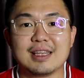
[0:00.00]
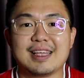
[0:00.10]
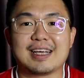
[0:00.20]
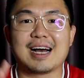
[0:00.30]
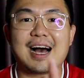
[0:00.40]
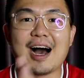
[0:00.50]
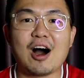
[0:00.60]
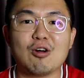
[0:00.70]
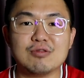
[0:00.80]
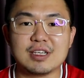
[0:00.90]
take a
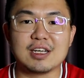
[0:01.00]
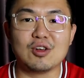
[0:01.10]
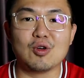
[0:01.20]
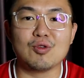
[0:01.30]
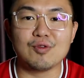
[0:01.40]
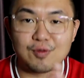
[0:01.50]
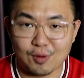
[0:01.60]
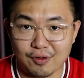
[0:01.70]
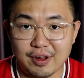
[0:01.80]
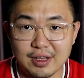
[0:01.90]
housing loan
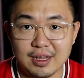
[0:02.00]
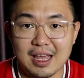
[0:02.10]
for it.